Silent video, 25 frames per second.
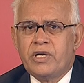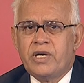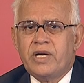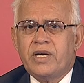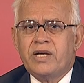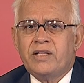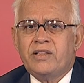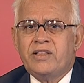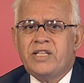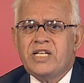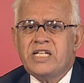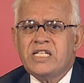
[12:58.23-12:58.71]

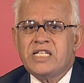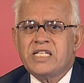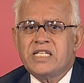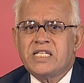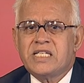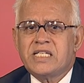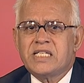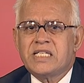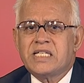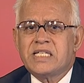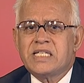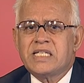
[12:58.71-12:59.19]

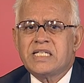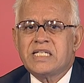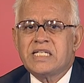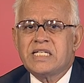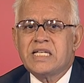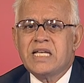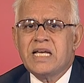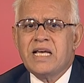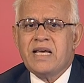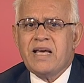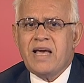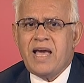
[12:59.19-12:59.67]
this
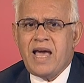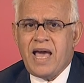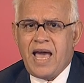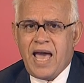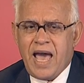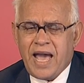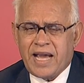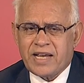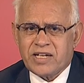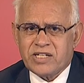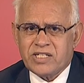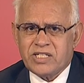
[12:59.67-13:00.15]

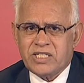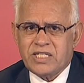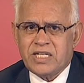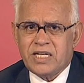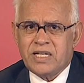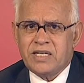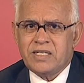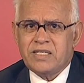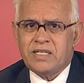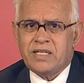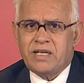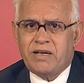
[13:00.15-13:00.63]

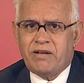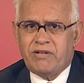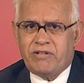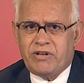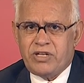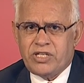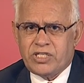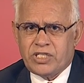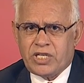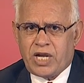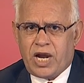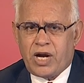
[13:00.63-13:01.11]
action
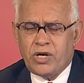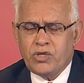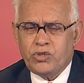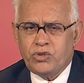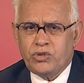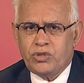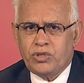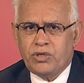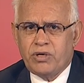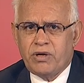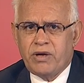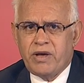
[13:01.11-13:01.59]
research,
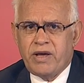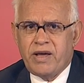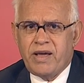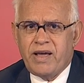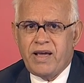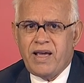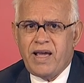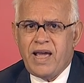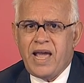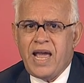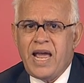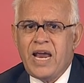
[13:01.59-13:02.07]

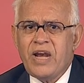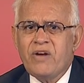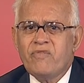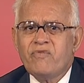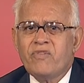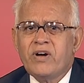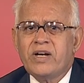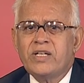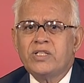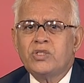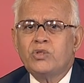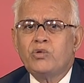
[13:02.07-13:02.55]
and
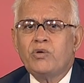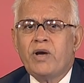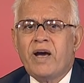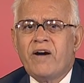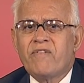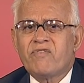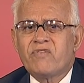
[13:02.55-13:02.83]
once you have